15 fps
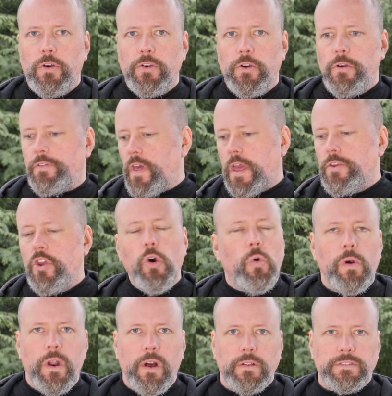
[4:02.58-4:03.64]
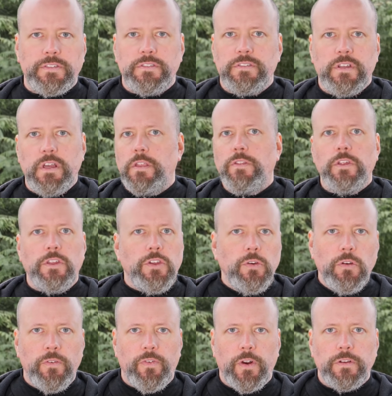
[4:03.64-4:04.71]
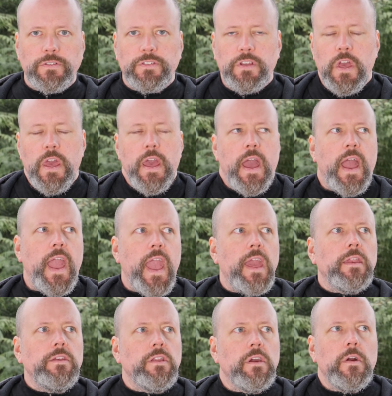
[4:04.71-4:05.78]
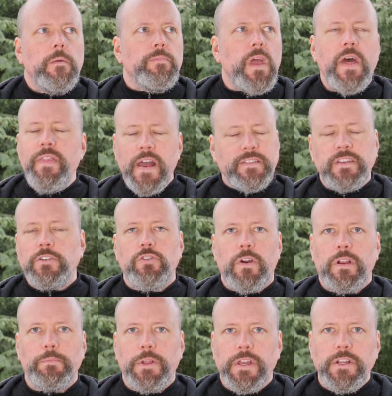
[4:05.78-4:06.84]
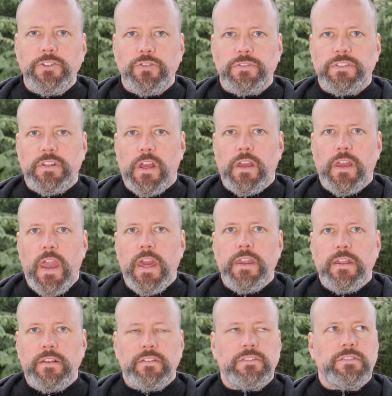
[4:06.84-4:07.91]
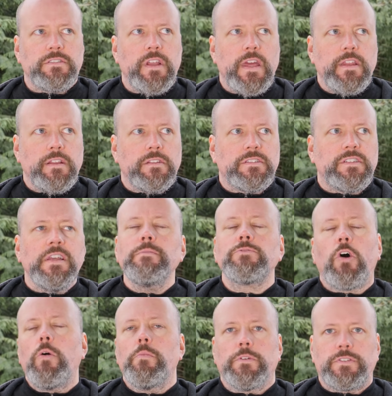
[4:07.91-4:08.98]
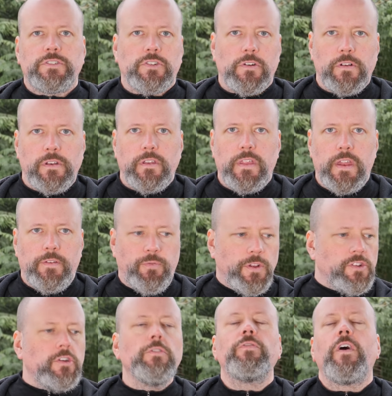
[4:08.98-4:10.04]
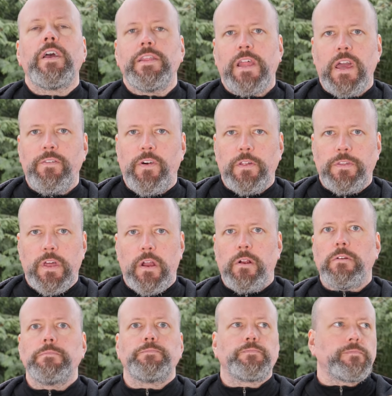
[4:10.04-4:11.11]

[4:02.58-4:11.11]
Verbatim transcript: on Earth and nowhere else in the universe. And and that's incredibly interesting, and it's and it seems almost certain that if we do find life out there,